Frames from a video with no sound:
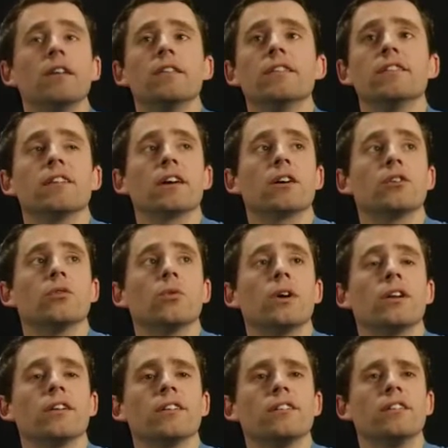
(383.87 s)
The second
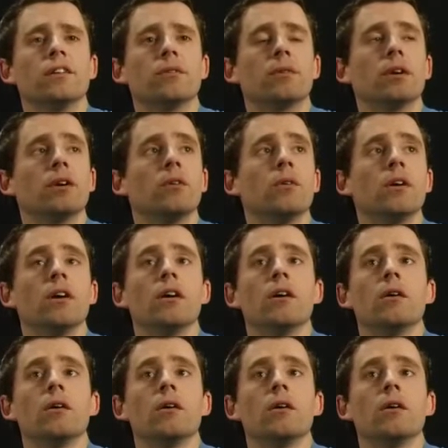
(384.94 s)
one is 0,